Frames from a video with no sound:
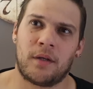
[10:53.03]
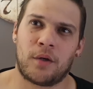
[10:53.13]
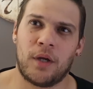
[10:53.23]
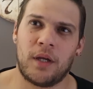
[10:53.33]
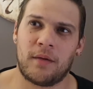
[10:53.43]

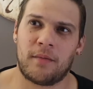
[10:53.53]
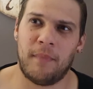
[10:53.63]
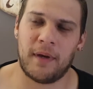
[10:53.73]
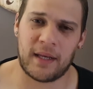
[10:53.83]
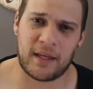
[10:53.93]

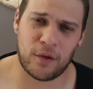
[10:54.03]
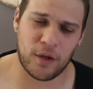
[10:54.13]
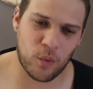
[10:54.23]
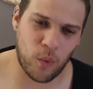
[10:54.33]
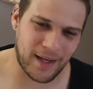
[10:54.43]

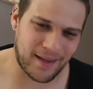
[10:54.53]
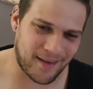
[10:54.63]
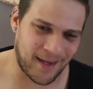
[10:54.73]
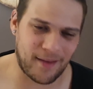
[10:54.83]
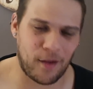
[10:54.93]
couldn't
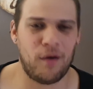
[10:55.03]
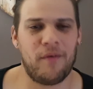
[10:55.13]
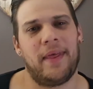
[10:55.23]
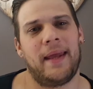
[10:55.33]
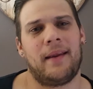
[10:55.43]
quite get
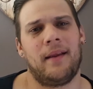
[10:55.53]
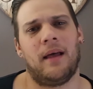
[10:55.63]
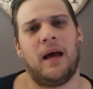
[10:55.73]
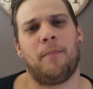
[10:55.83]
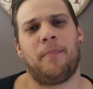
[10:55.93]
over that
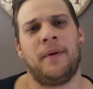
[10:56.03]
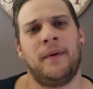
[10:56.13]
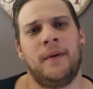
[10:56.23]
little hump,